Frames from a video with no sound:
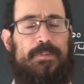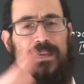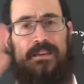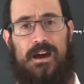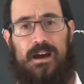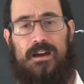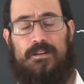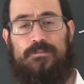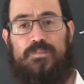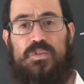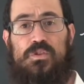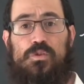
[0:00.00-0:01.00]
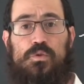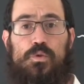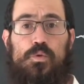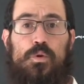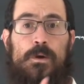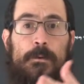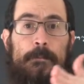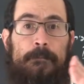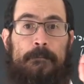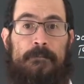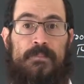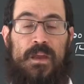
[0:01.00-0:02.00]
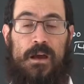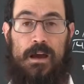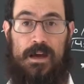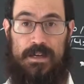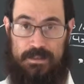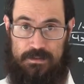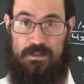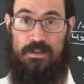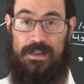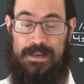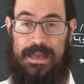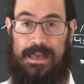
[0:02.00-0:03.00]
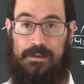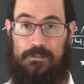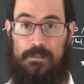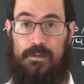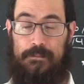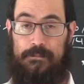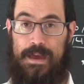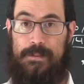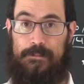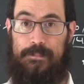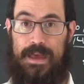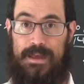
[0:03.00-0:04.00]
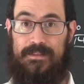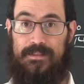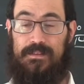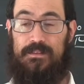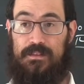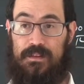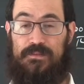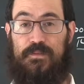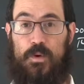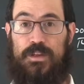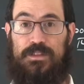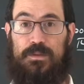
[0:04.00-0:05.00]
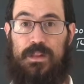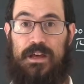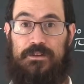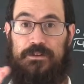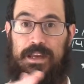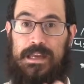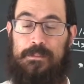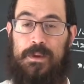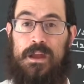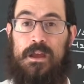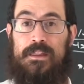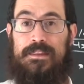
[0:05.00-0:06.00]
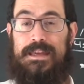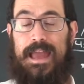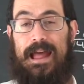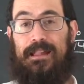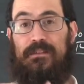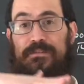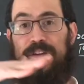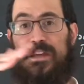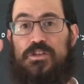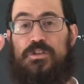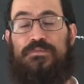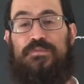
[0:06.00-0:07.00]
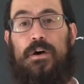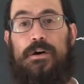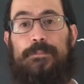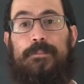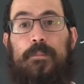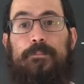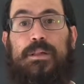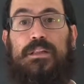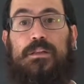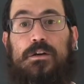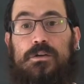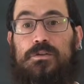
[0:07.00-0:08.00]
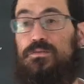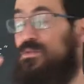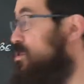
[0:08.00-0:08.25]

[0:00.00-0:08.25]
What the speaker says: Bina to the name Membet, to the 42-letter name, the elevation from below